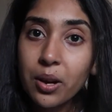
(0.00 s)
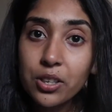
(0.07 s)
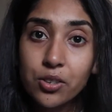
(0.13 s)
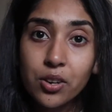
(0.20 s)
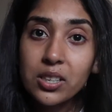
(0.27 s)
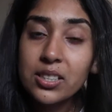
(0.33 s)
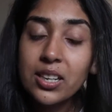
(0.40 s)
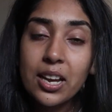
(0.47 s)
I
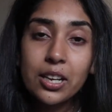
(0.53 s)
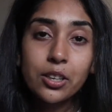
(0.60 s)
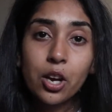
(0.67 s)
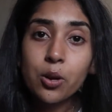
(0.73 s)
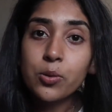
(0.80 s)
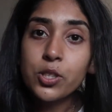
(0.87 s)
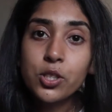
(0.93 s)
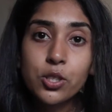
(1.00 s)
tried to let it
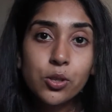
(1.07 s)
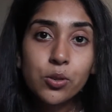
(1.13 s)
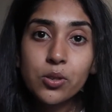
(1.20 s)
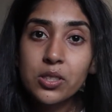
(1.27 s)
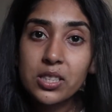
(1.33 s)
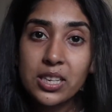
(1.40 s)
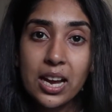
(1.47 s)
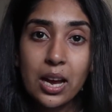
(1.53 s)
go as soon
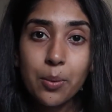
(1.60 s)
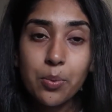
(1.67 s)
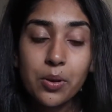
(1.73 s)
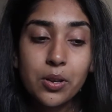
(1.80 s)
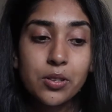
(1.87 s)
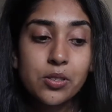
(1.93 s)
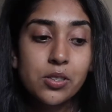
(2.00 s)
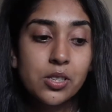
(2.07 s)
as it
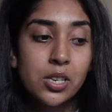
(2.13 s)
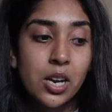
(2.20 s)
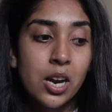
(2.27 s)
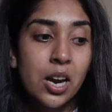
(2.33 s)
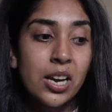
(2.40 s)
happened.